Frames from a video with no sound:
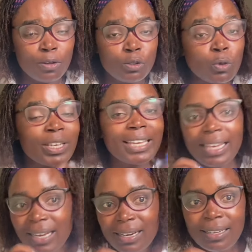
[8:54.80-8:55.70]
to
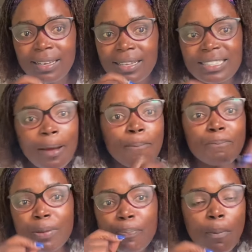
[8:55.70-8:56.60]
kill some
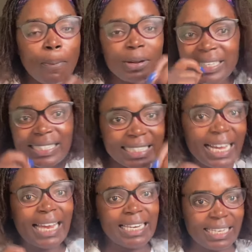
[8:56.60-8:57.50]
people
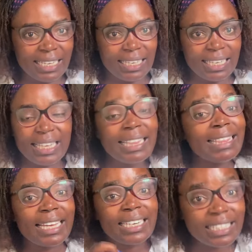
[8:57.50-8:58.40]
politically in
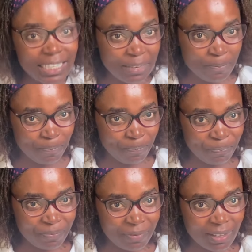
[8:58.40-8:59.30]
the regime,
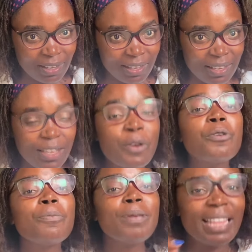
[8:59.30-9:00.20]
he
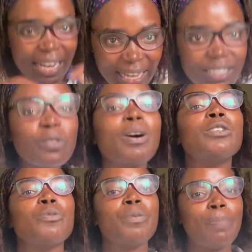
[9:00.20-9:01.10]
will be the next one
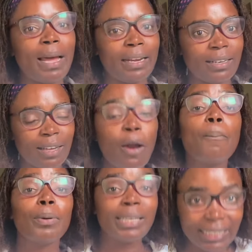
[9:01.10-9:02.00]
to be buried
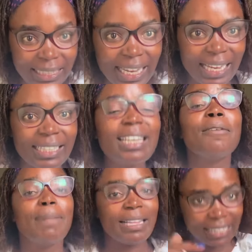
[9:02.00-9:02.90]
politically
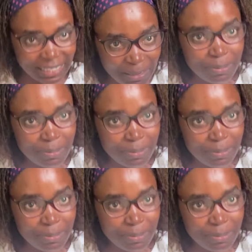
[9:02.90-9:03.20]
by the same